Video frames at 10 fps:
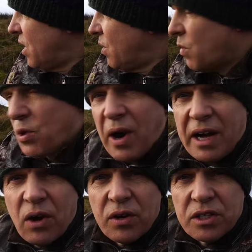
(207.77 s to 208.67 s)
we'll
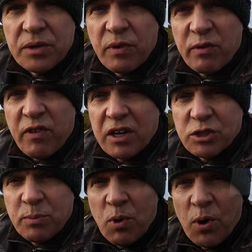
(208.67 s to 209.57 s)
crack on and see if we can find
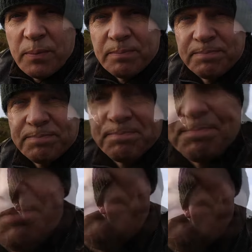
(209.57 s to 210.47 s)
some more.
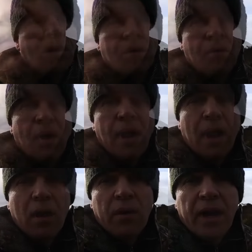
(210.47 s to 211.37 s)
Right,
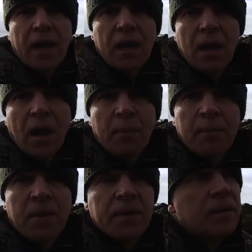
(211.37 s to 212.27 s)
hello again.
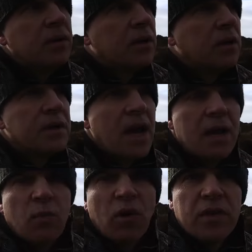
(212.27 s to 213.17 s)
I'm down
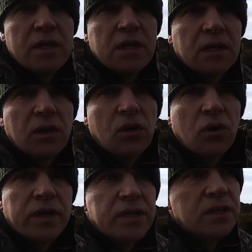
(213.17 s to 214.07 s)
in one of these little
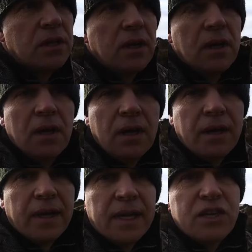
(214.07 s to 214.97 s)
gullies,
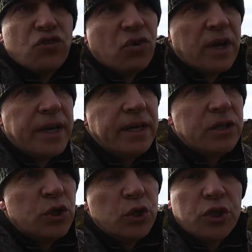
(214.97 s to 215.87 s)
literally
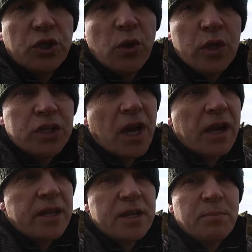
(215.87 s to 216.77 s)
just the other
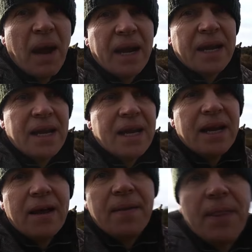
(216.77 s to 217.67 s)
side of this bank in here.